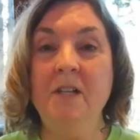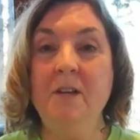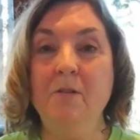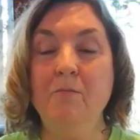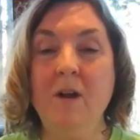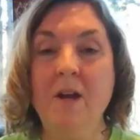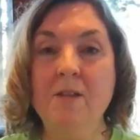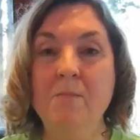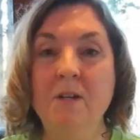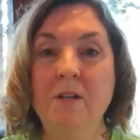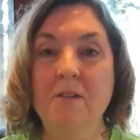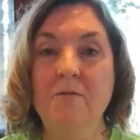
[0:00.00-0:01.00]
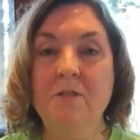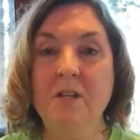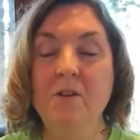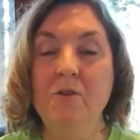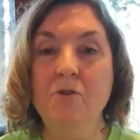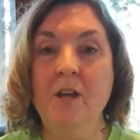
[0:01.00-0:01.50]
are right in the middle of
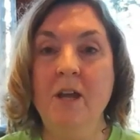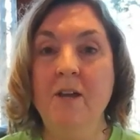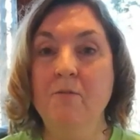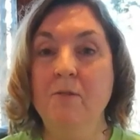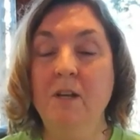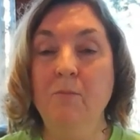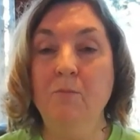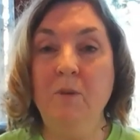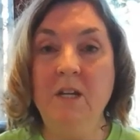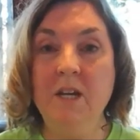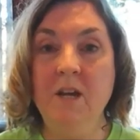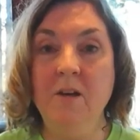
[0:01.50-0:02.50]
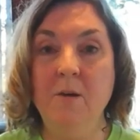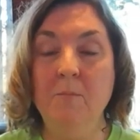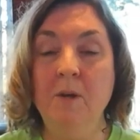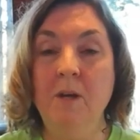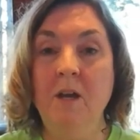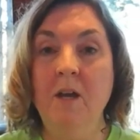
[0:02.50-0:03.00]
signature gathering and we need help.
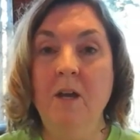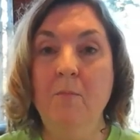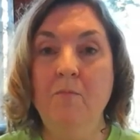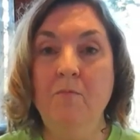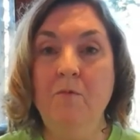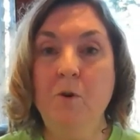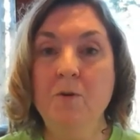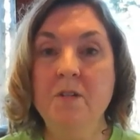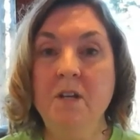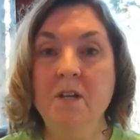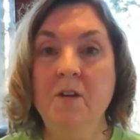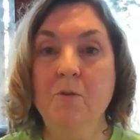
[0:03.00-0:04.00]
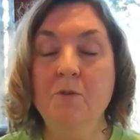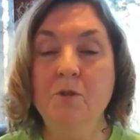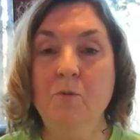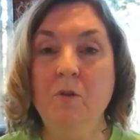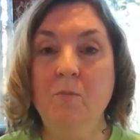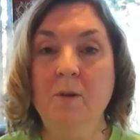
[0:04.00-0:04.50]
Folks can go to
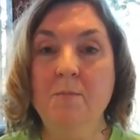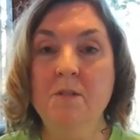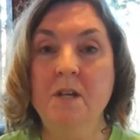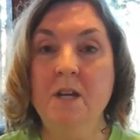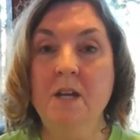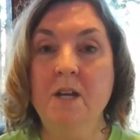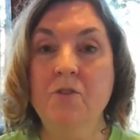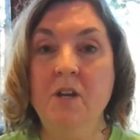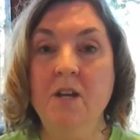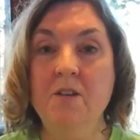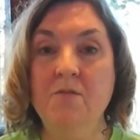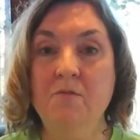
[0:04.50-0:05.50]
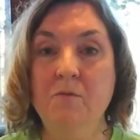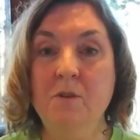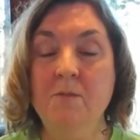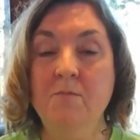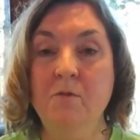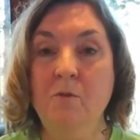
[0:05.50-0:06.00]
our website, Education
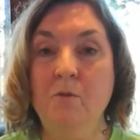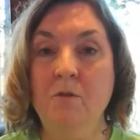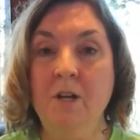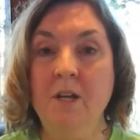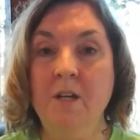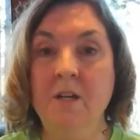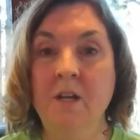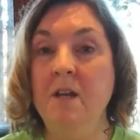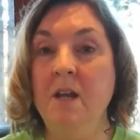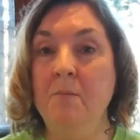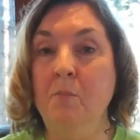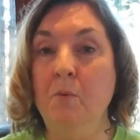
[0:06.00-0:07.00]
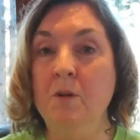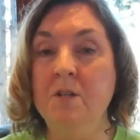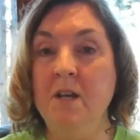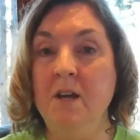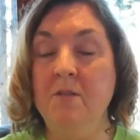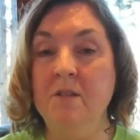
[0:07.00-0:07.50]
Freedom for Oregon, and print
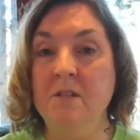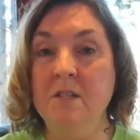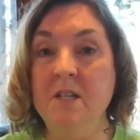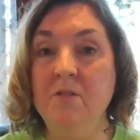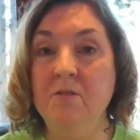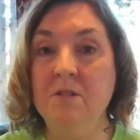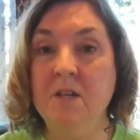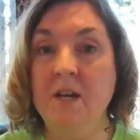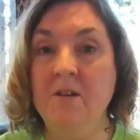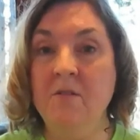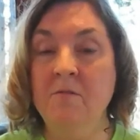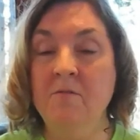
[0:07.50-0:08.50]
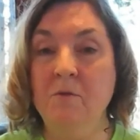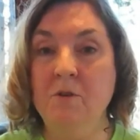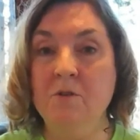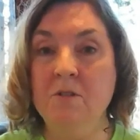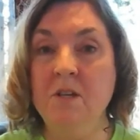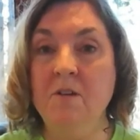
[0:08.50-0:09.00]
out the single signer for
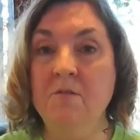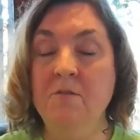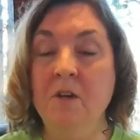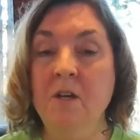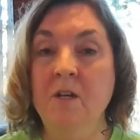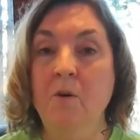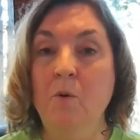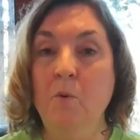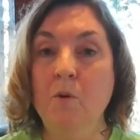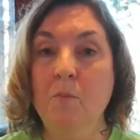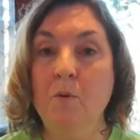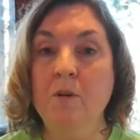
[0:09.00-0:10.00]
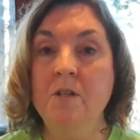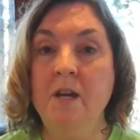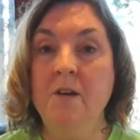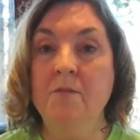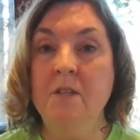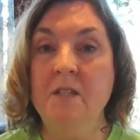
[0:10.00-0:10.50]
yourself or print
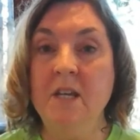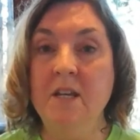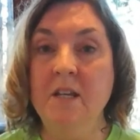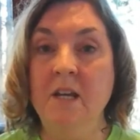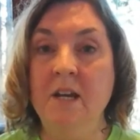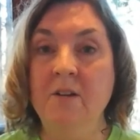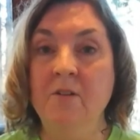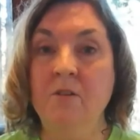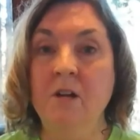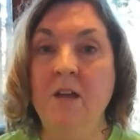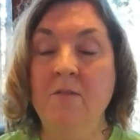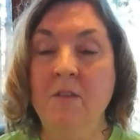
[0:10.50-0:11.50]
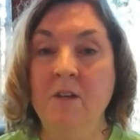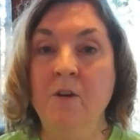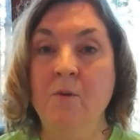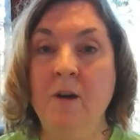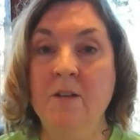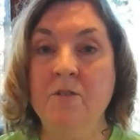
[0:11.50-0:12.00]
out the 10-liner and then
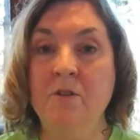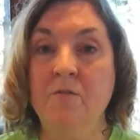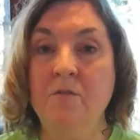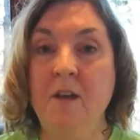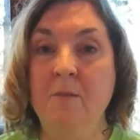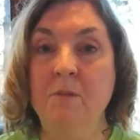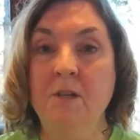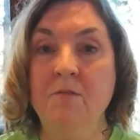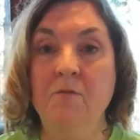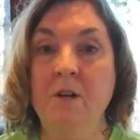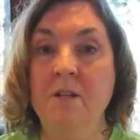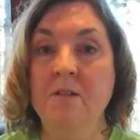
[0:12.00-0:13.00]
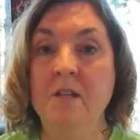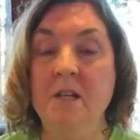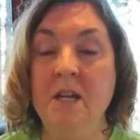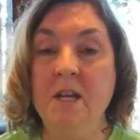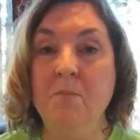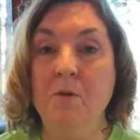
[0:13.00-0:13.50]
go ask your family, friends, and
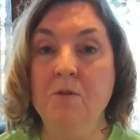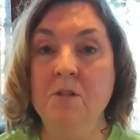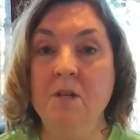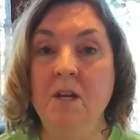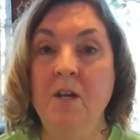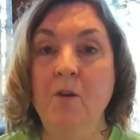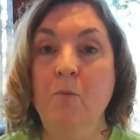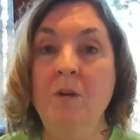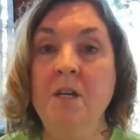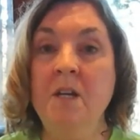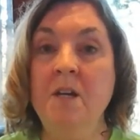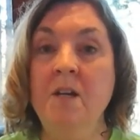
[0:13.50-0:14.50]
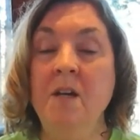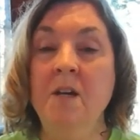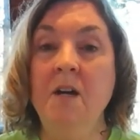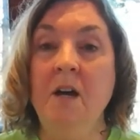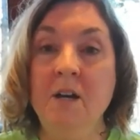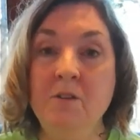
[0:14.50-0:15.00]
neighbors. We need
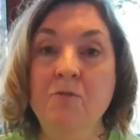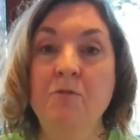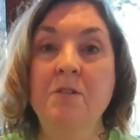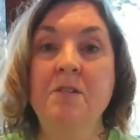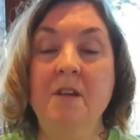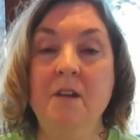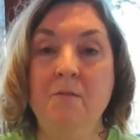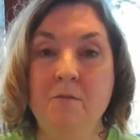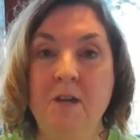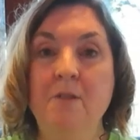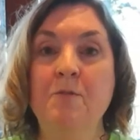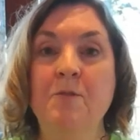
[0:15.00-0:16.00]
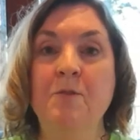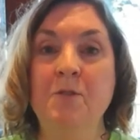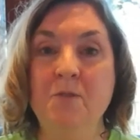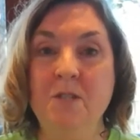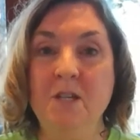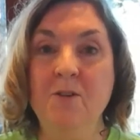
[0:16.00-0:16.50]
hundreds of thousands of
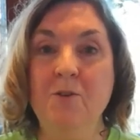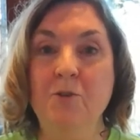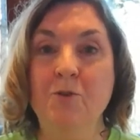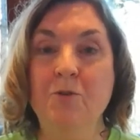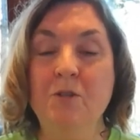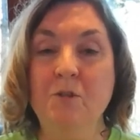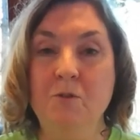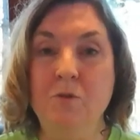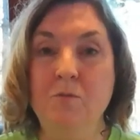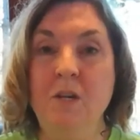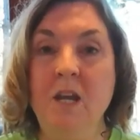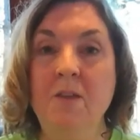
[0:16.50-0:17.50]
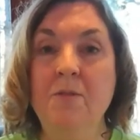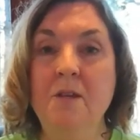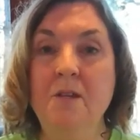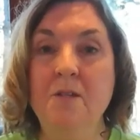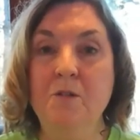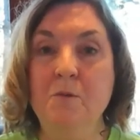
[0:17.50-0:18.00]
signatures to get
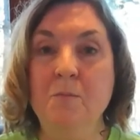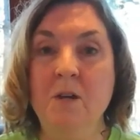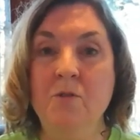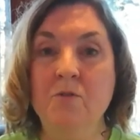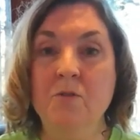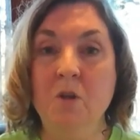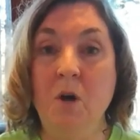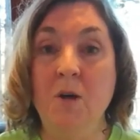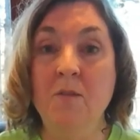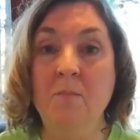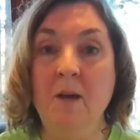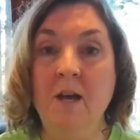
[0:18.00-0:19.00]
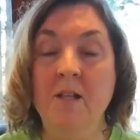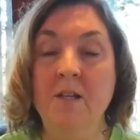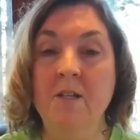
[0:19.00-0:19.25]
these two measures on the ballot.